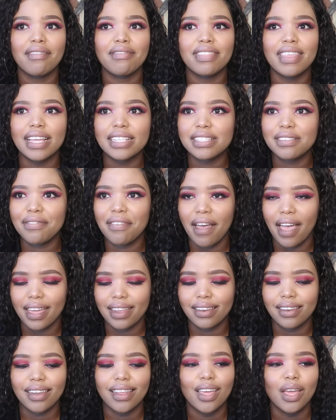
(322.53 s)
That's
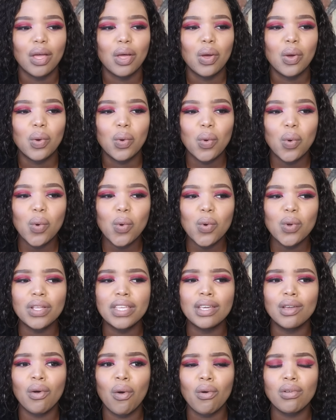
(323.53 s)
fine. Cool,
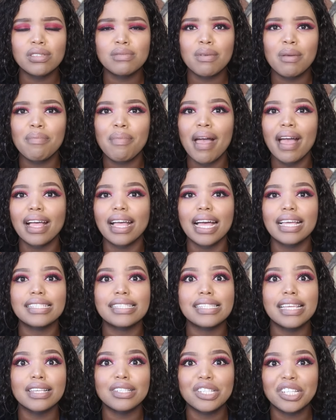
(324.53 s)
he calls me back, guys,
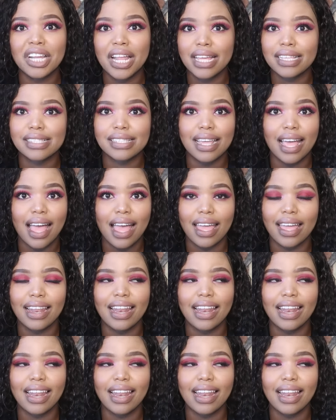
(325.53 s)
such a nice guy.